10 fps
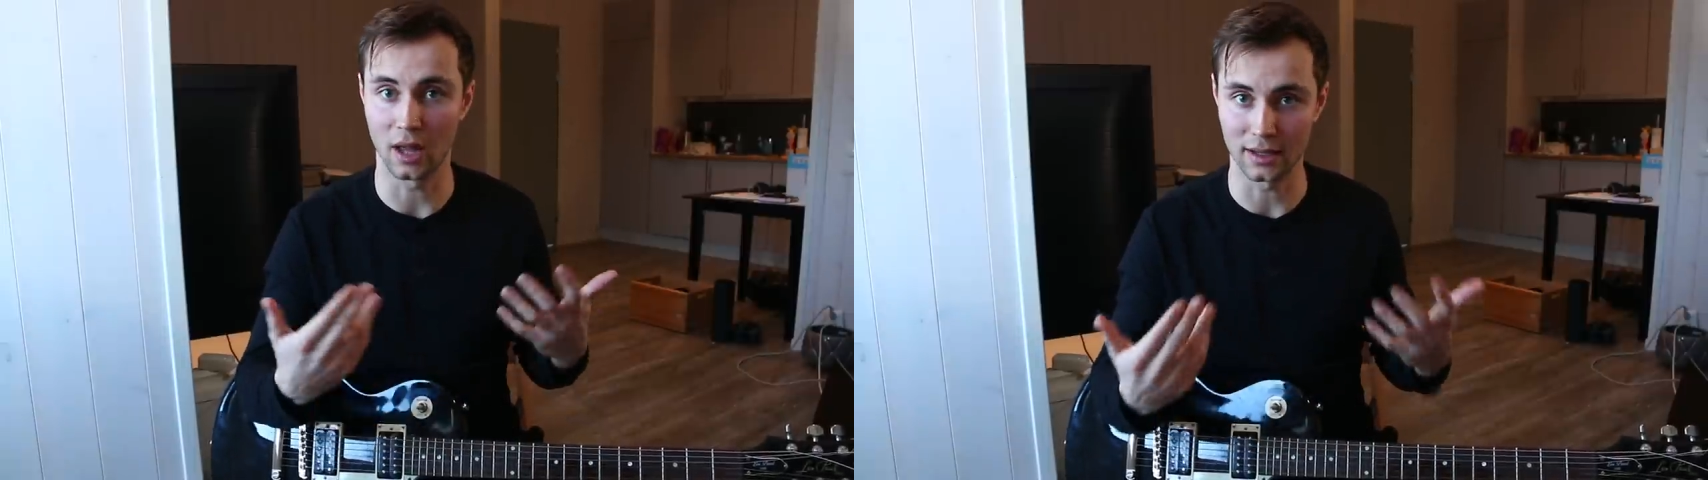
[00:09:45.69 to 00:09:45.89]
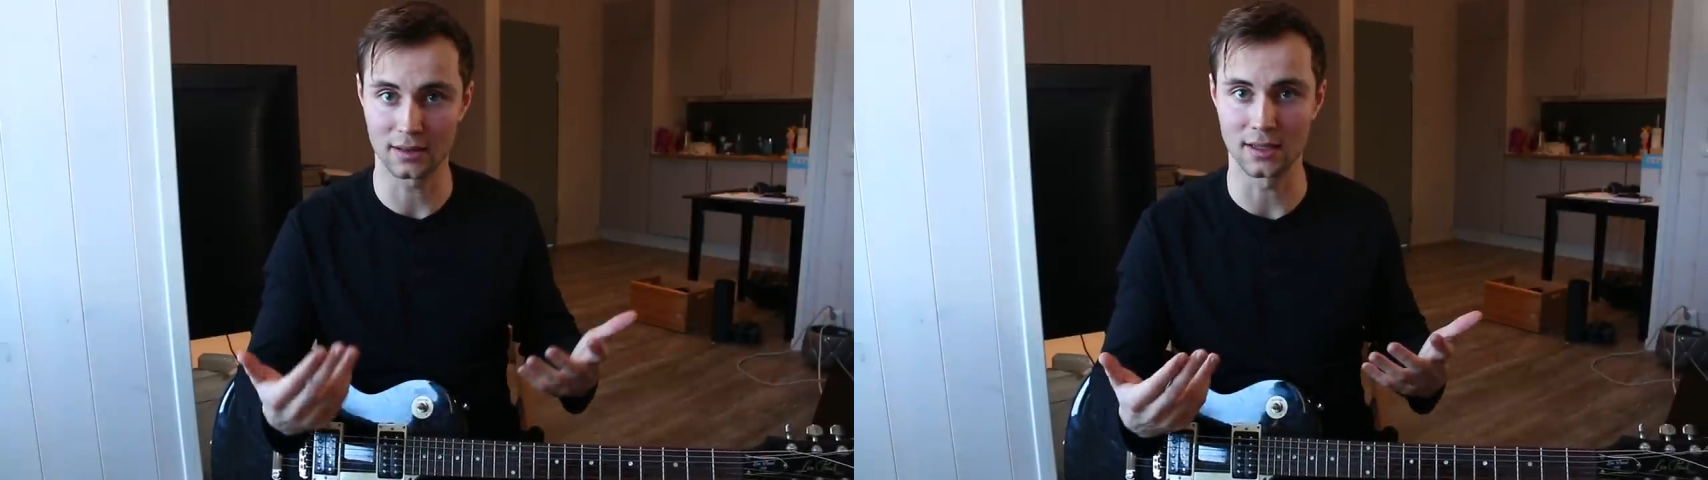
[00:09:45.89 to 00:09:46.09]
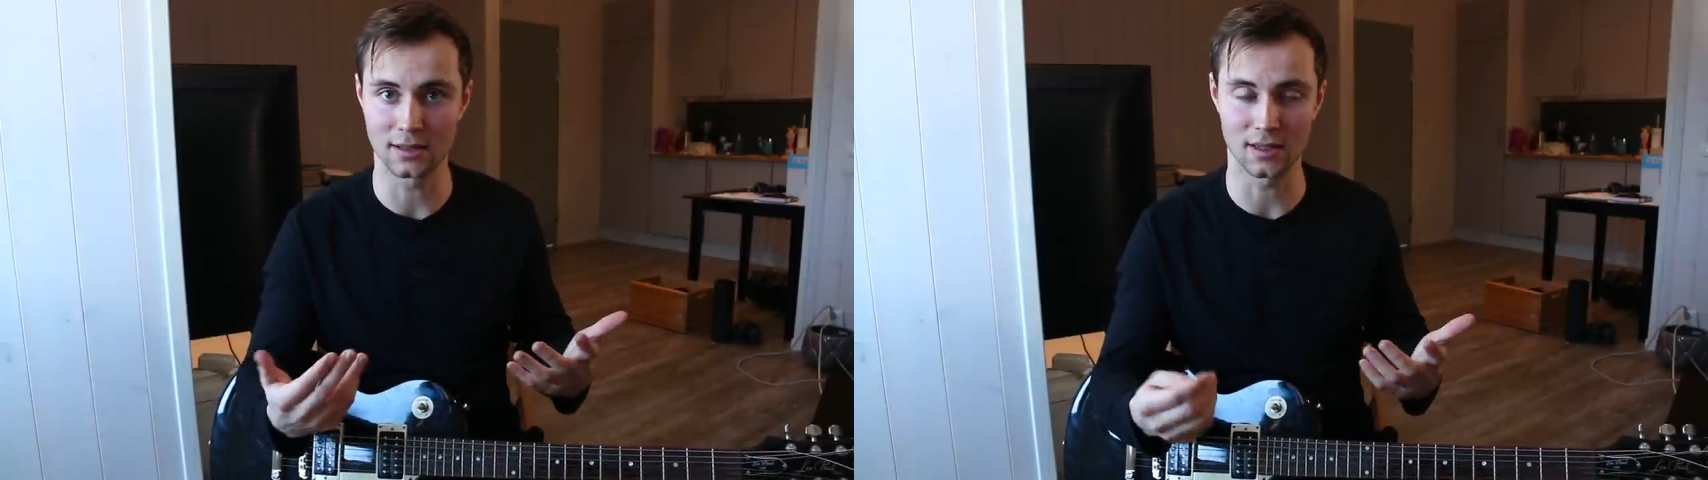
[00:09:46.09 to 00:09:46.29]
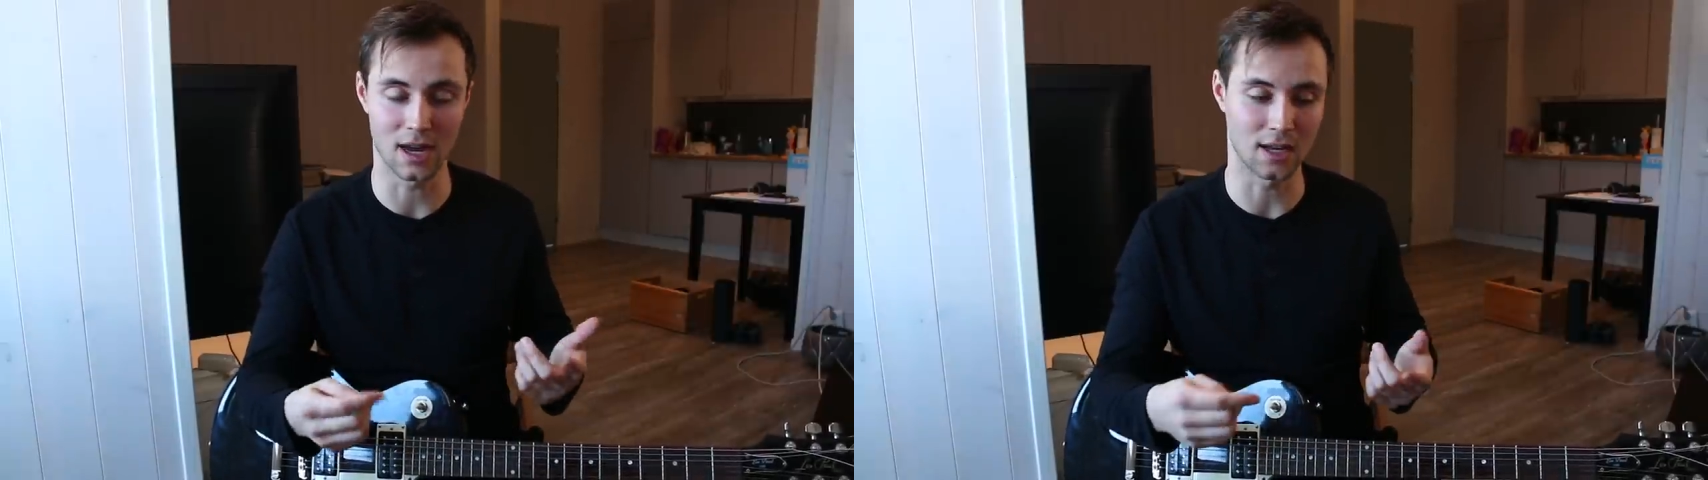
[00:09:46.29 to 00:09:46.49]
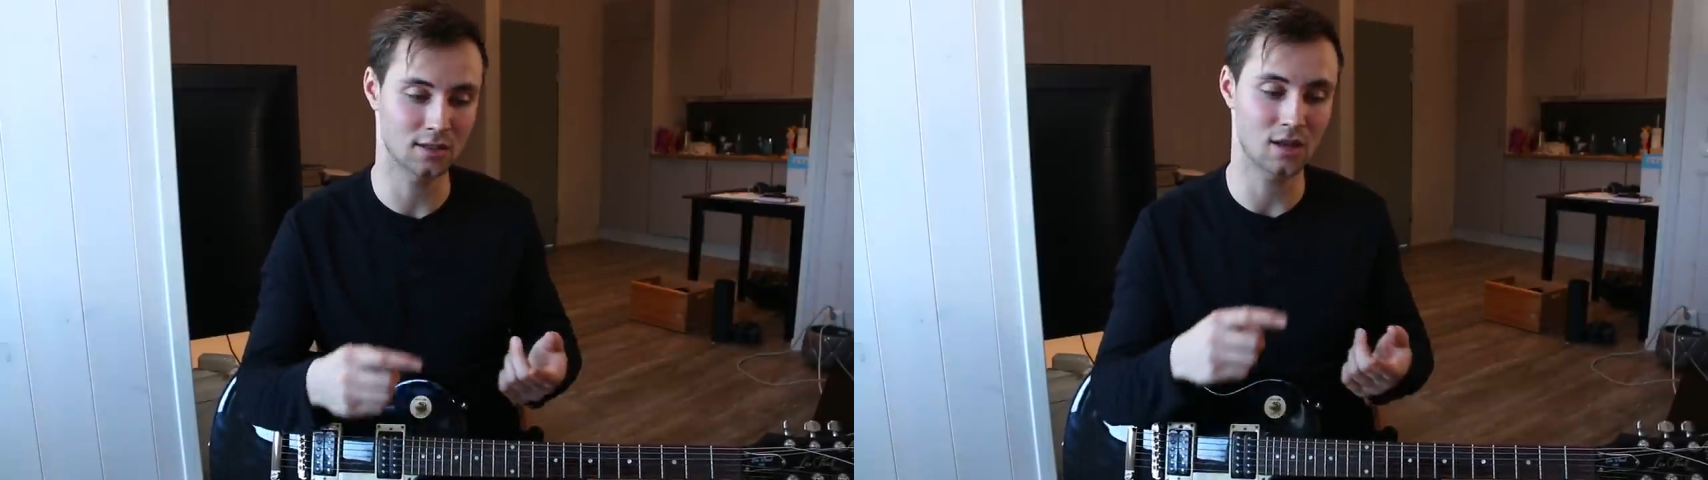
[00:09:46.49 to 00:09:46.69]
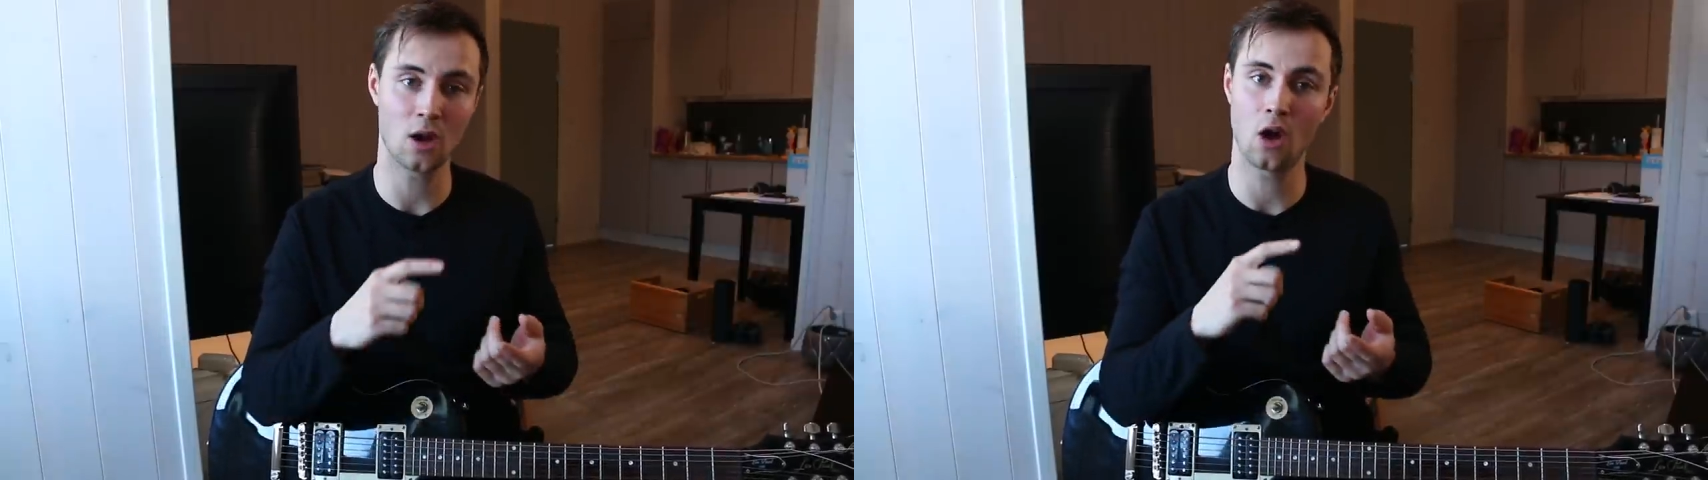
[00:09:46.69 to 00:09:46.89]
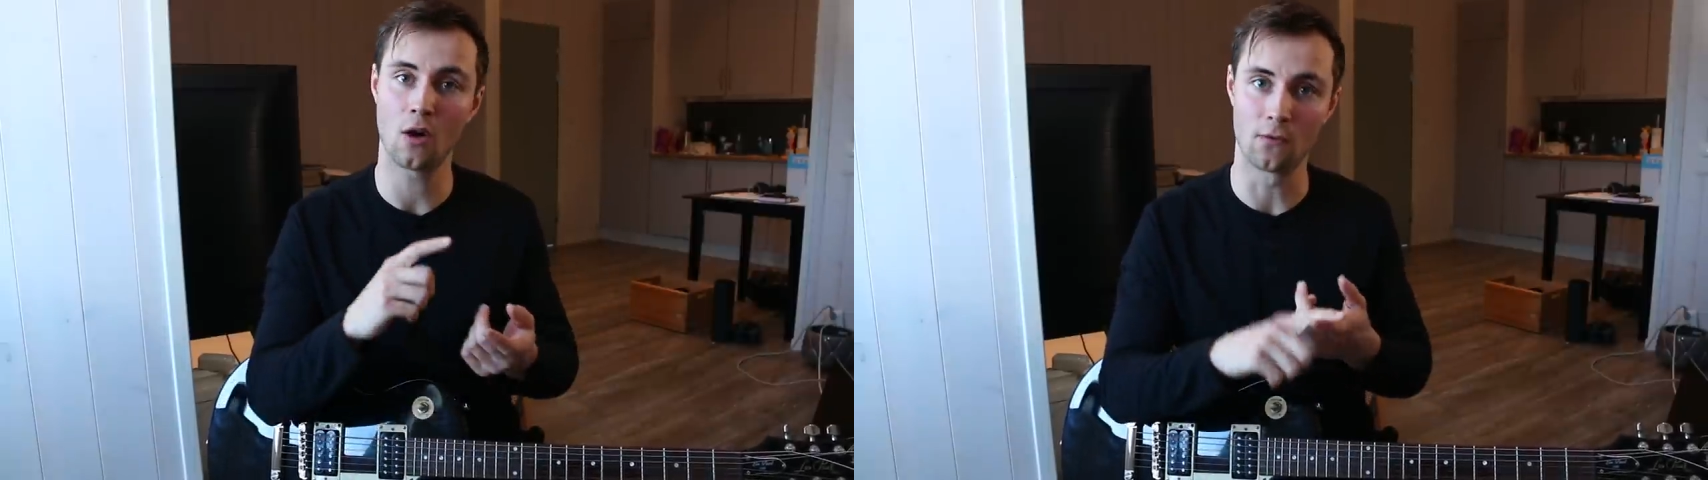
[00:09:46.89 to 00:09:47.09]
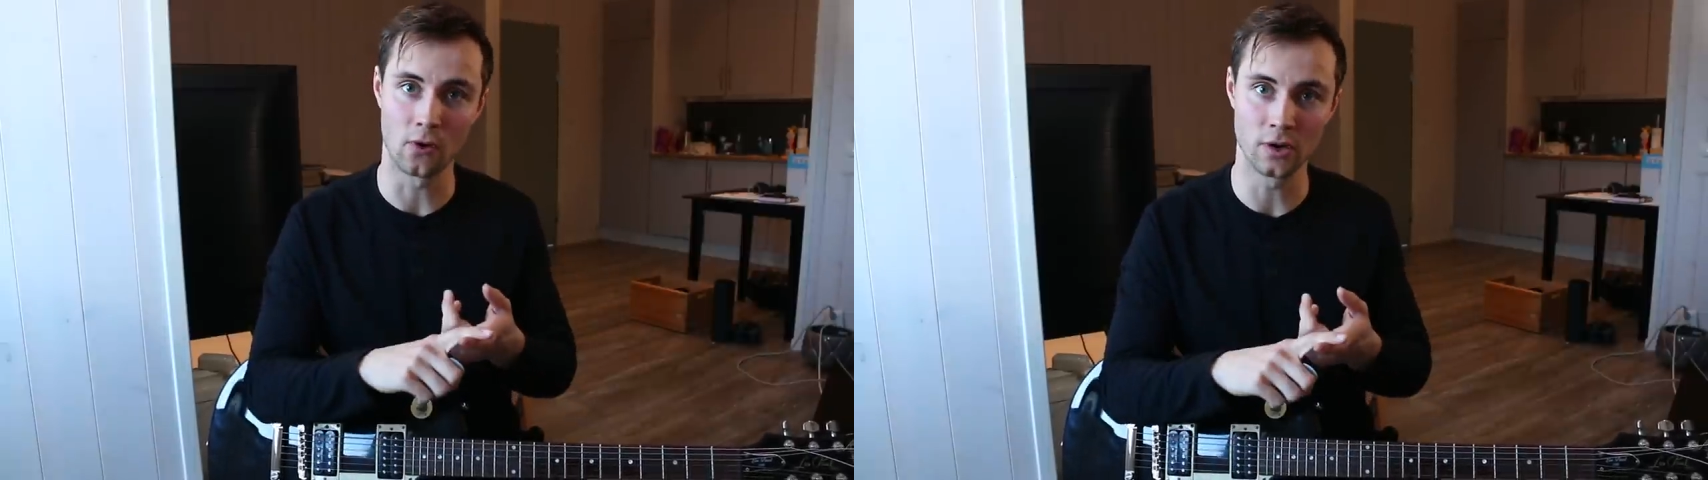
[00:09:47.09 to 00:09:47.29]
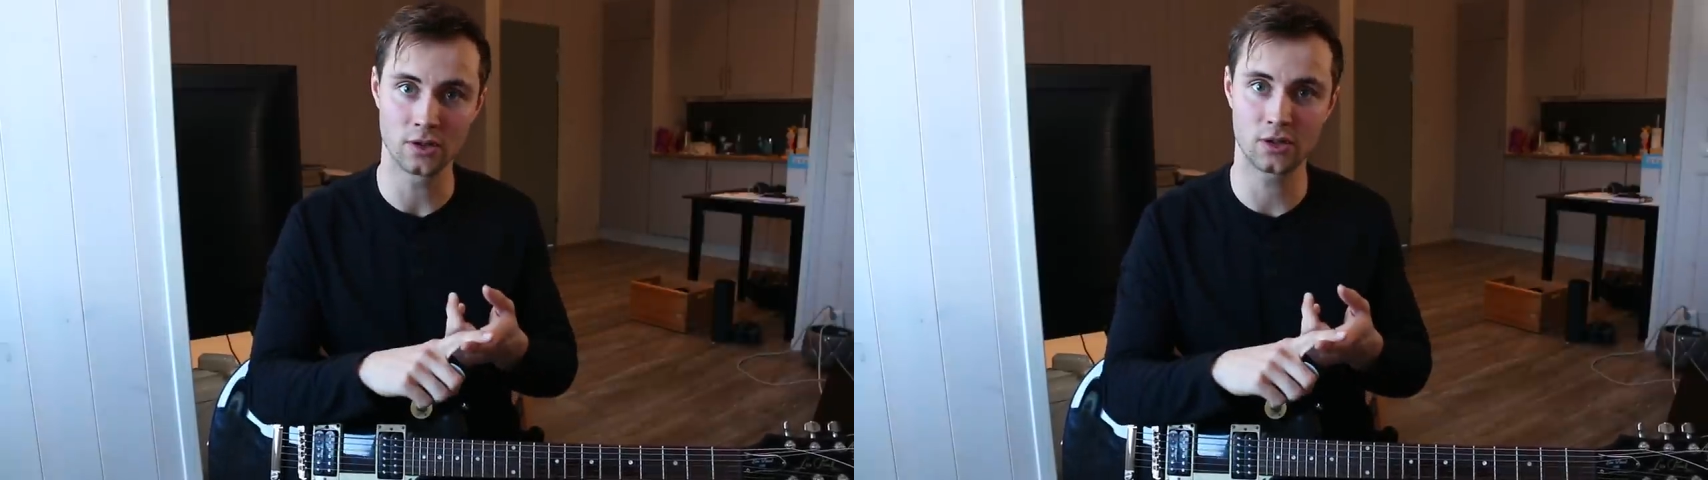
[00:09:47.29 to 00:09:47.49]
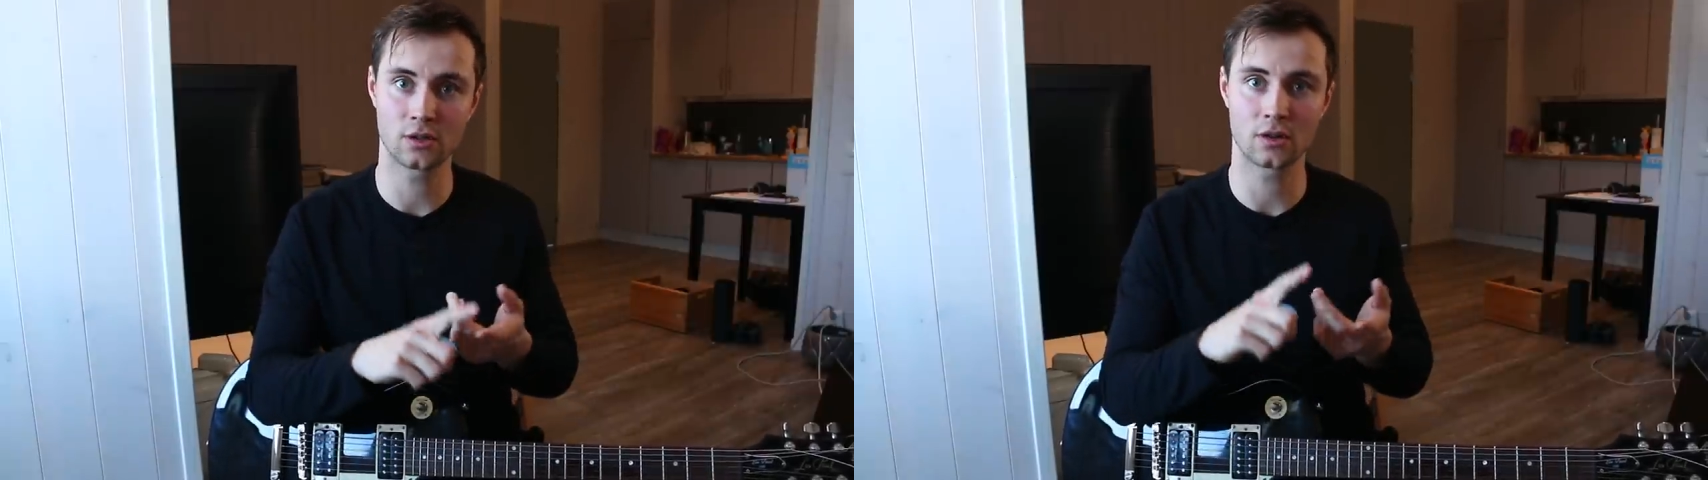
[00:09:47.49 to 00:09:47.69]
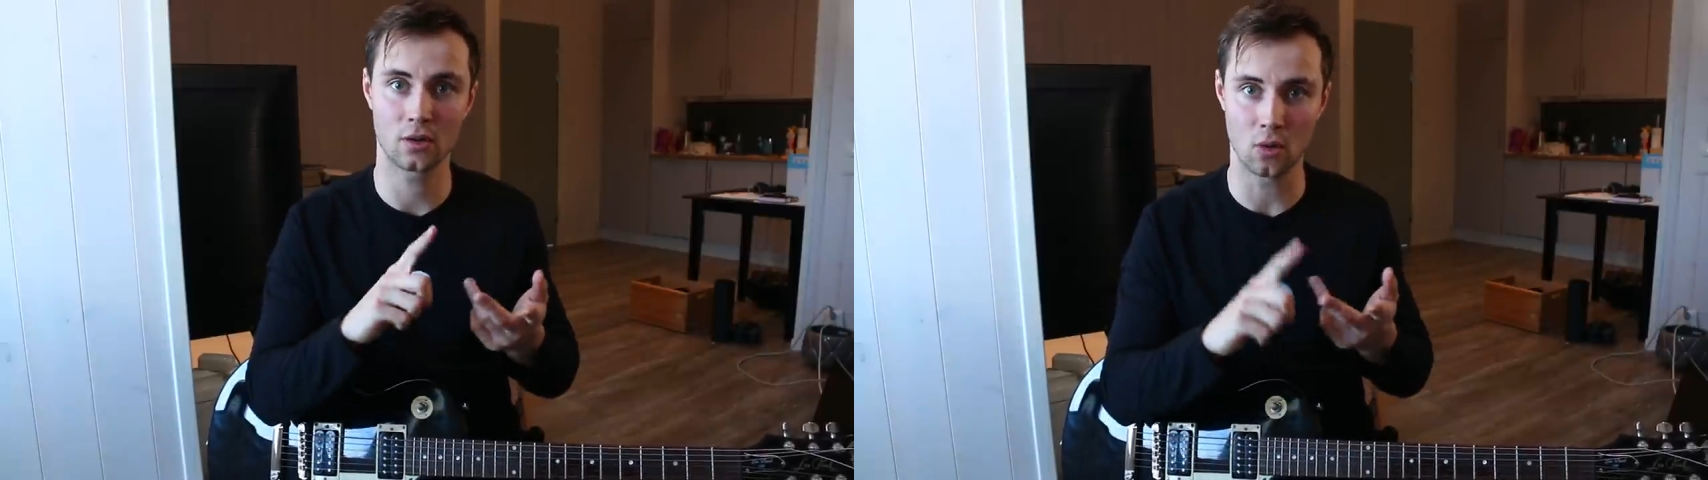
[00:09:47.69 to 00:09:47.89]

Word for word: like this it has verse,